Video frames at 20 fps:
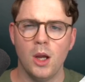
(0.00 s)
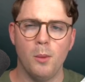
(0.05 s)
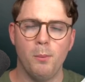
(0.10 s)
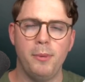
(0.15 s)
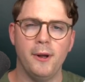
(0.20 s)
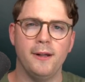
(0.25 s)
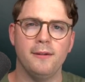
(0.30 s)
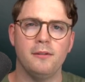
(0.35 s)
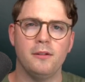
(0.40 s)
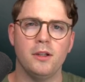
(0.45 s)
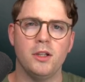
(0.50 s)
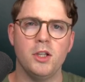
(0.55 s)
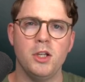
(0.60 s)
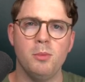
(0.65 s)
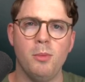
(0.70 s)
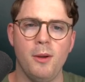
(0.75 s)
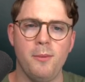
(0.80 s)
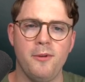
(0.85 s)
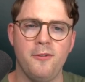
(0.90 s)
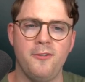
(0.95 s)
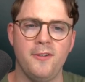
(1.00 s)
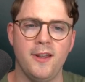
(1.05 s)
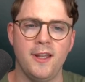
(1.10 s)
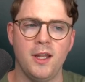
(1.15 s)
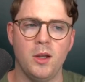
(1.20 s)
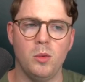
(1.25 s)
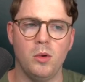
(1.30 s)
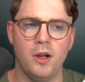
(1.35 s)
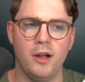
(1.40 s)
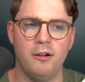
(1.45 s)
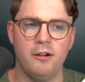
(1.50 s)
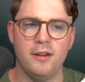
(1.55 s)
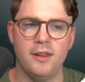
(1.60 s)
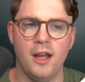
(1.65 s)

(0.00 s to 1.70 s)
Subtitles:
But you might be thinking, well, Harry,